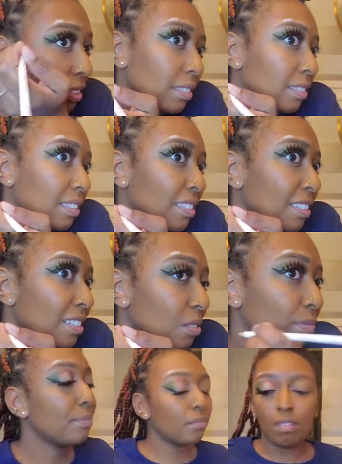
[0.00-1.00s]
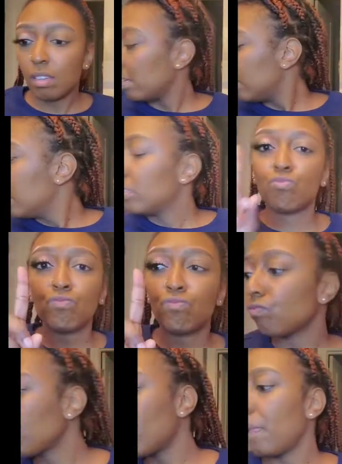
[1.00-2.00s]
cool, okay, all right, let's
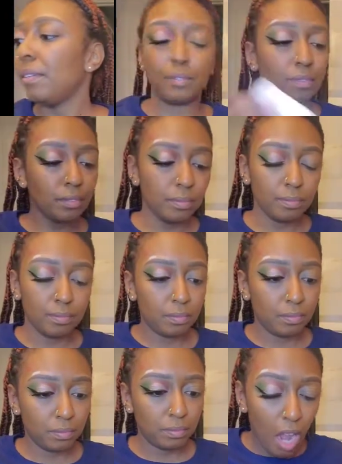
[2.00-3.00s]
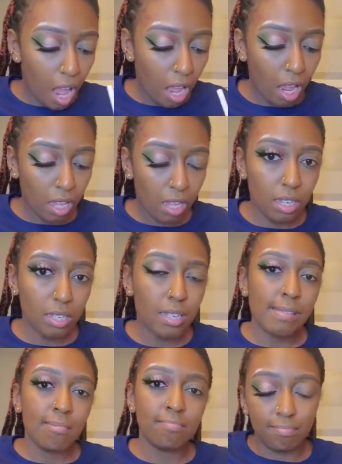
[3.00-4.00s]
get it. Yeah.
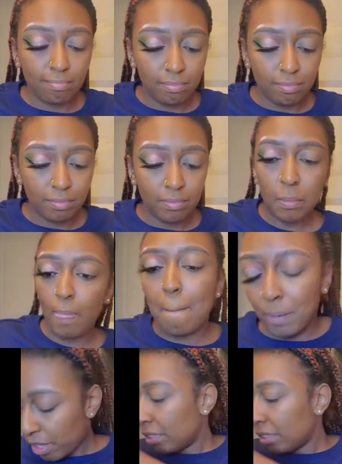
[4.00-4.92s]
So